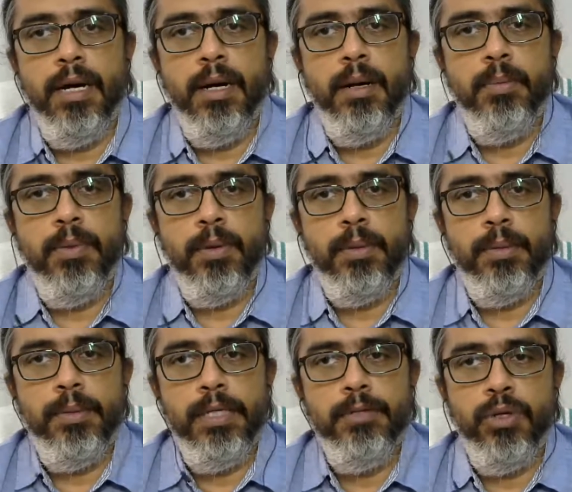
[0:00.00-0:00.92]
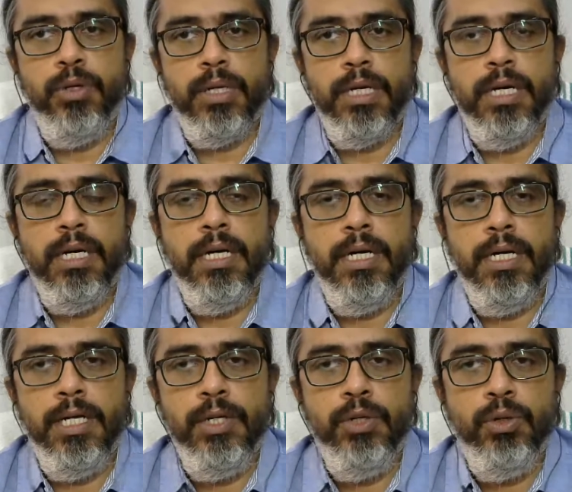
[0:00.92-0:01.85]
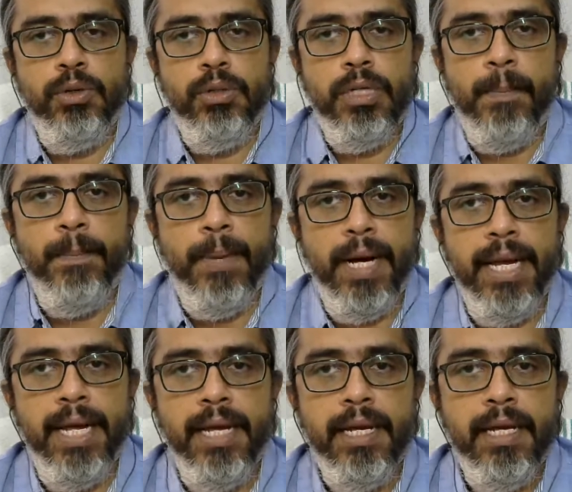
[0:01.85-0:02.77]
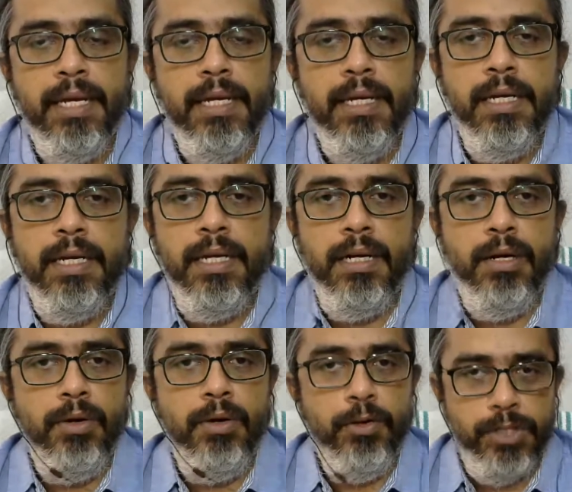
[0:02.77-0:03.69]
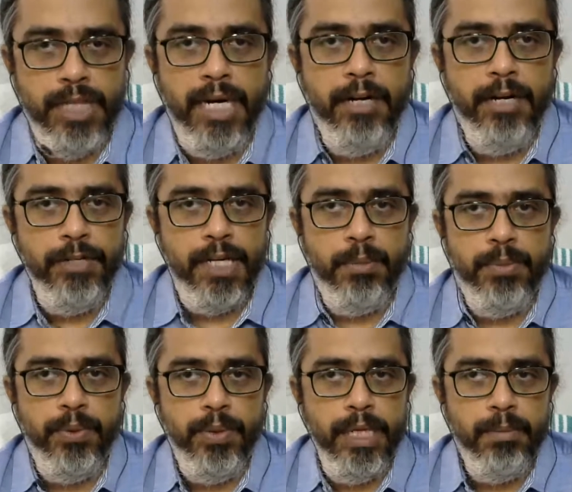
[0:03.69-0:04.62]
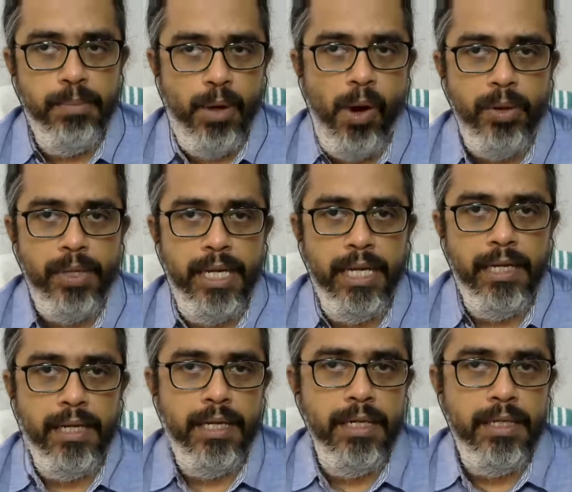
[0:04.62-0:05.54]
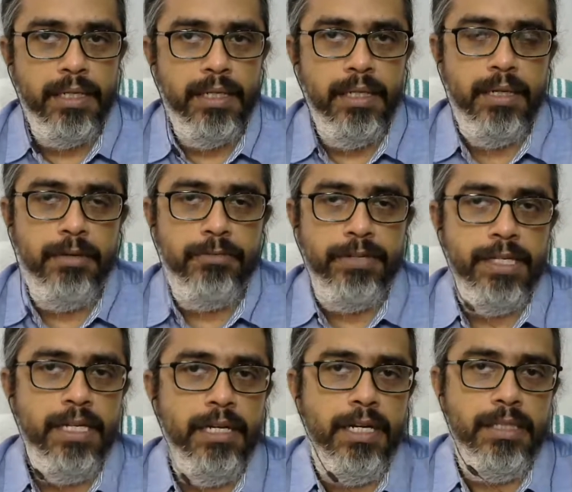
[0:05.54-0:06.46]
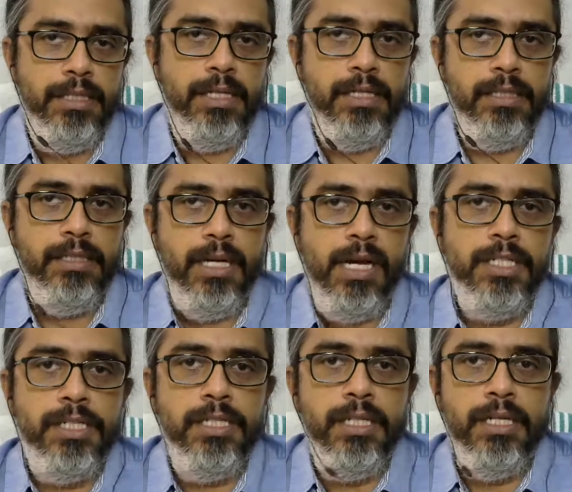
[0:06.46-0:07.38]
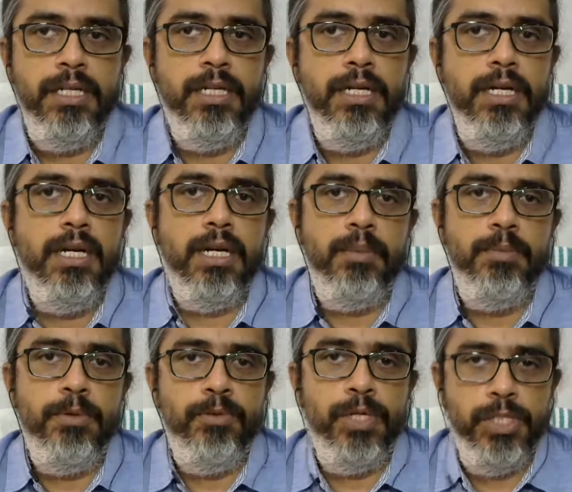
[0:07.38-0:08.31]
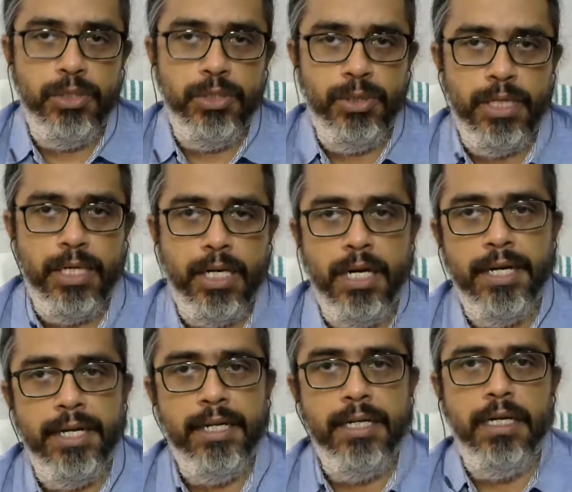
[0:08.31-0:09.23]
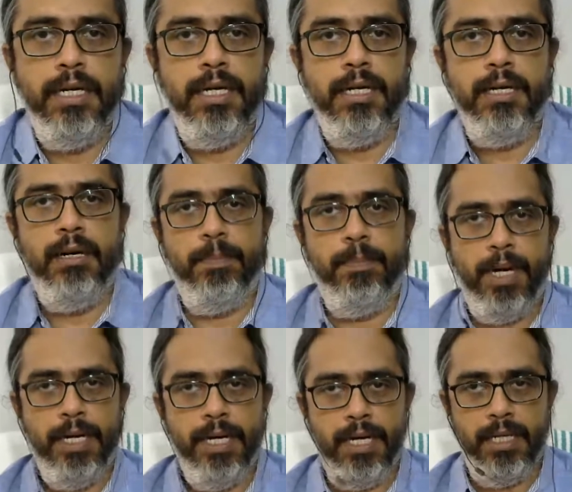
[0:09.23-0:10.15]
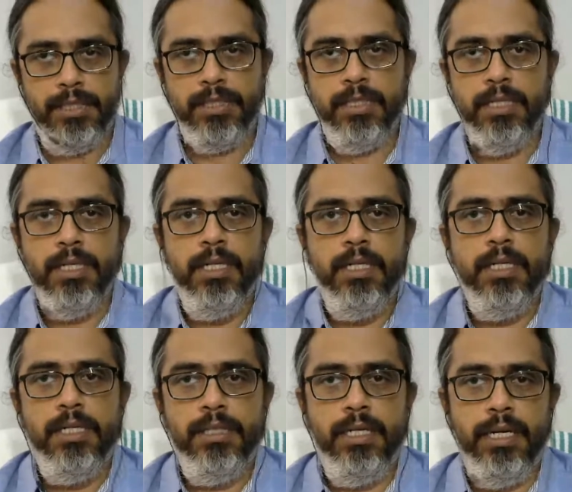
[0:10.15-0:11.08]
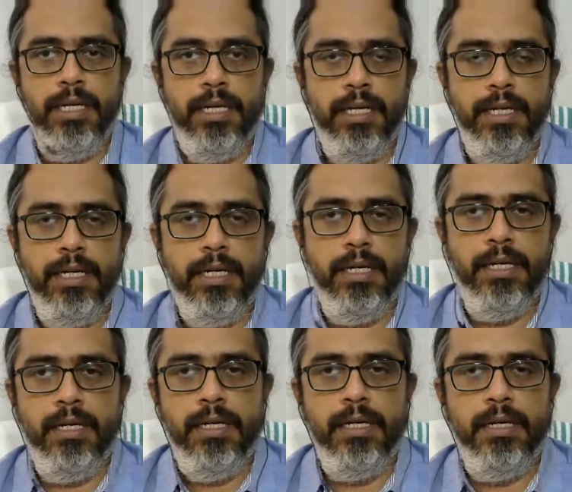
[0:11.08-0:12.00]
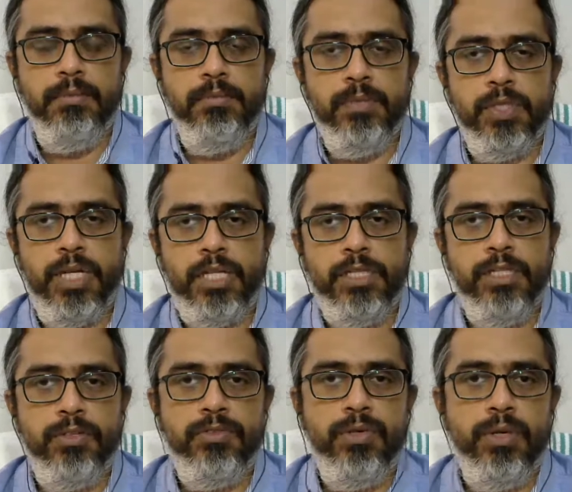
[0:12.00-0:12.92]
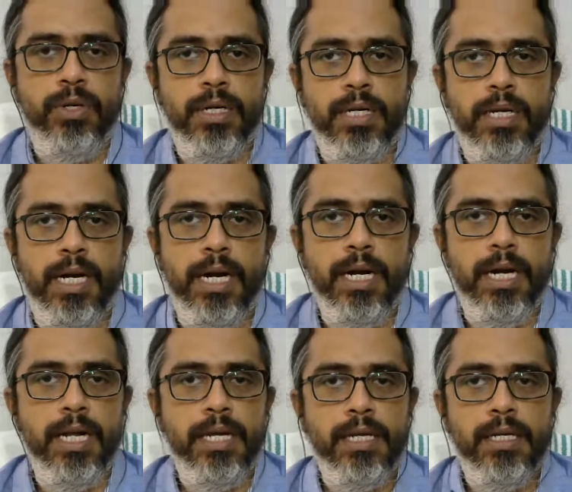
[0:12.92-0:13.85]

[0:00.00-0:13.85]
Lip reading: probably for a new NumPy or scientific computing, plotting, and finally, I think the last couple of lectures were regarding pandas, the structure for handling